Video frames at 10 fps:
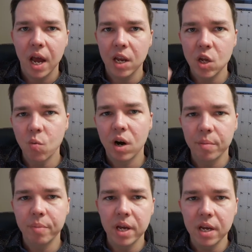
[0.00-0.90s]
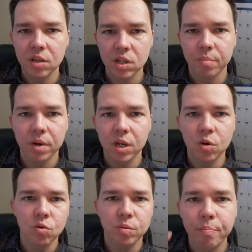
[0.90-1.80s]
And you want to be somebody
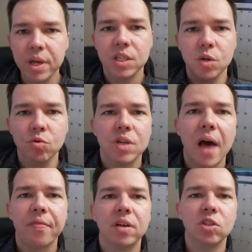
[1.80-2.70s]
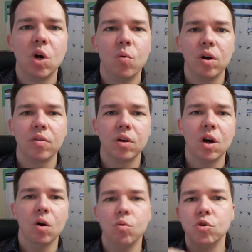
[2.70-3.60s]
who's busy, who's got things going on the
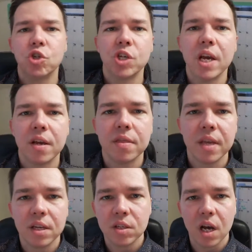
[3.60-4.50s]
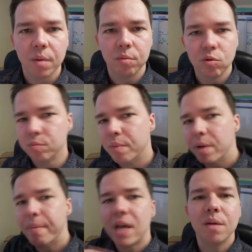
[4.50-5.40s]
go, who's shaking things up, who's
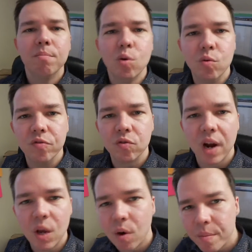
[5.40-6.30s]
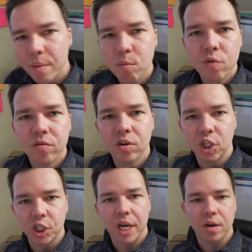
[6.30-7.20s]
making moves, right? You want to be a mover and a
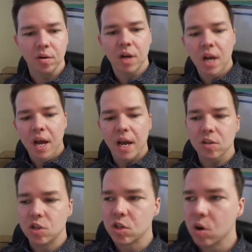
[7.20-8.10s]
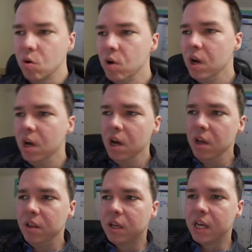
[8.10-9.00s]
shaker. And so
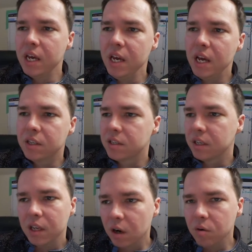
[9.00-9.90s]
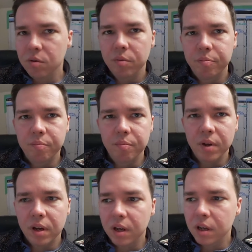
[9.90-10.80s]
the key, it's, you know,
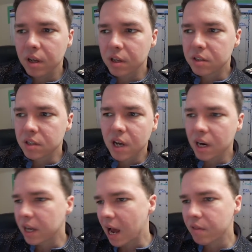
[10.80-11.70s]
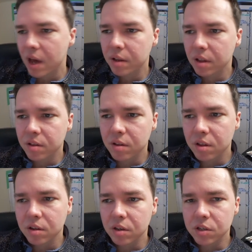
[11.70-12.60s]
it's kind of like how
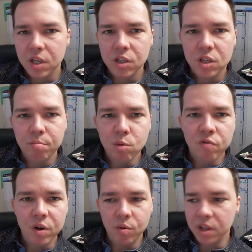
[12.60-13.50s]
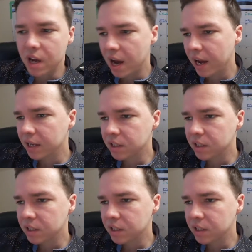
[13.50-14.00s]
that you see in some movie where the guy